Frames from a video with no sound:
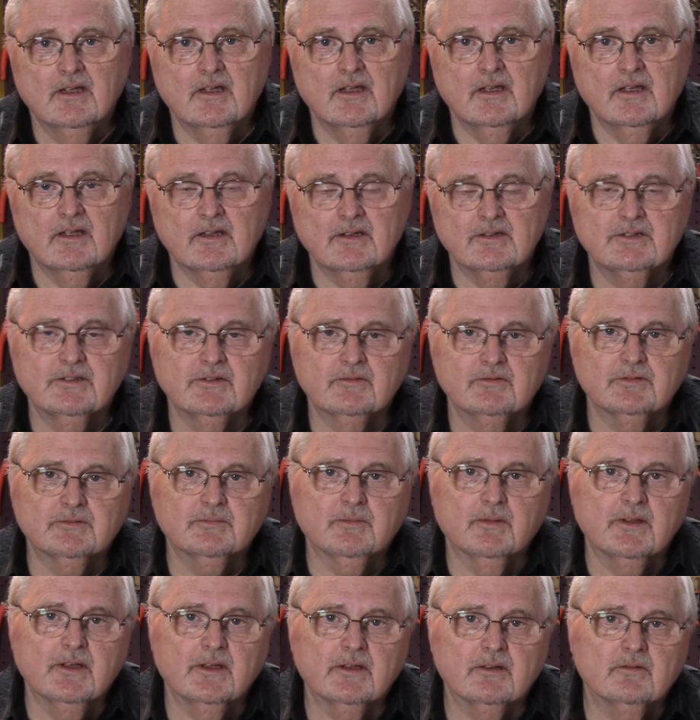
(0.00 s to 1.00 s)
And she was
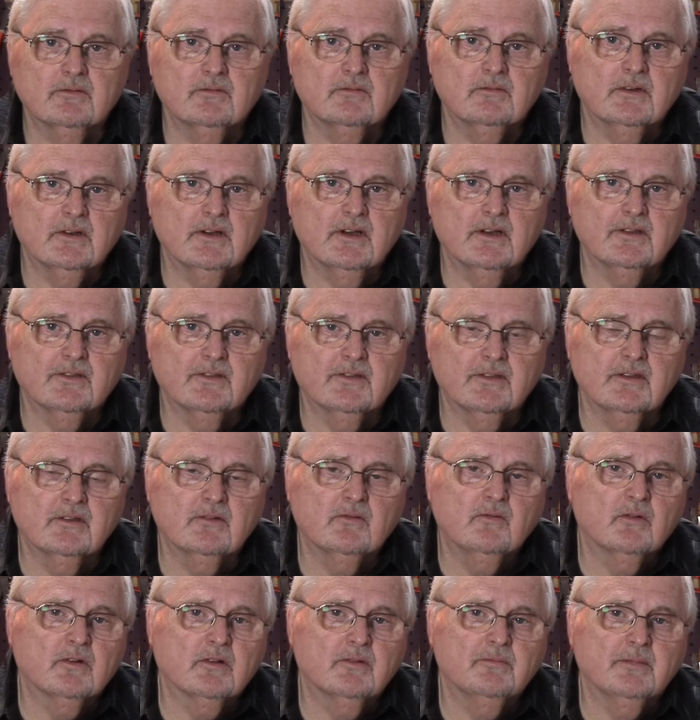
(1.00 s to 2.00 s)
playing, I
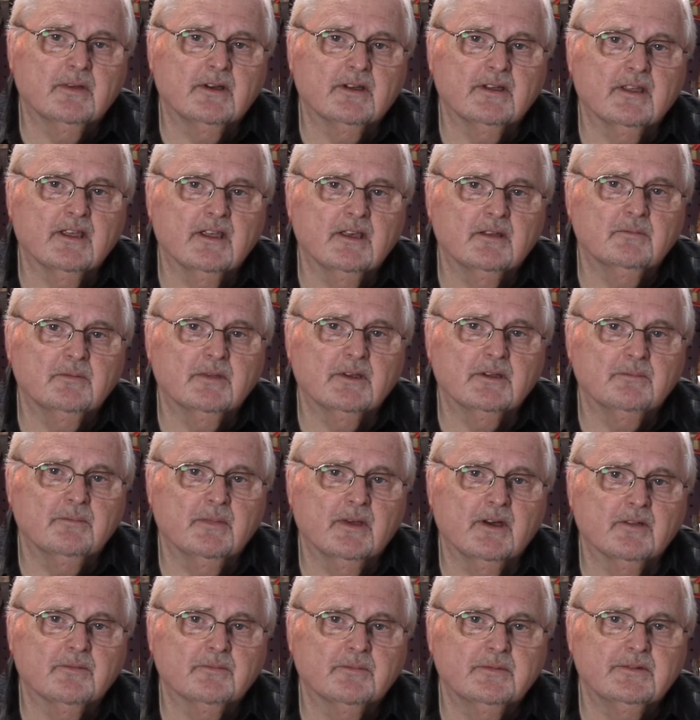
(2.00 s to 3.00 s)
think, one of my handmade
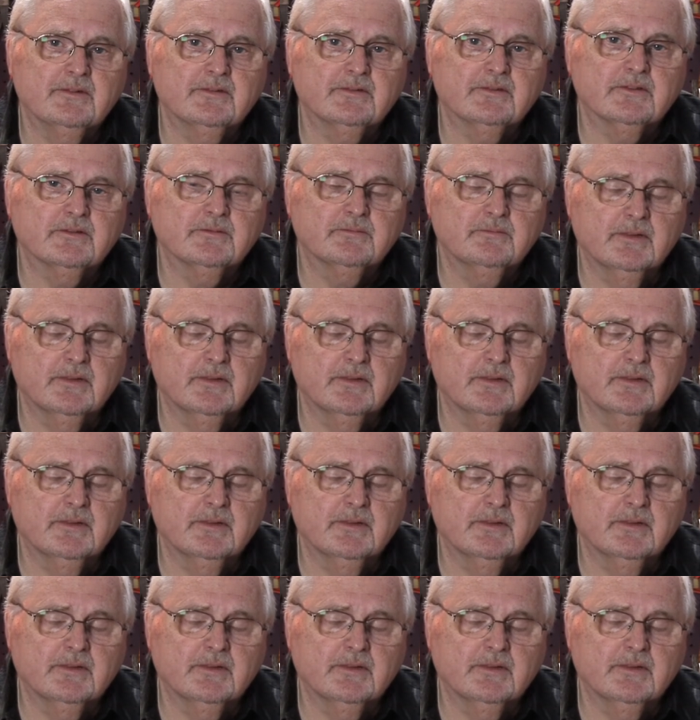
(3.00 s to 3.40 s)
mouthpieces.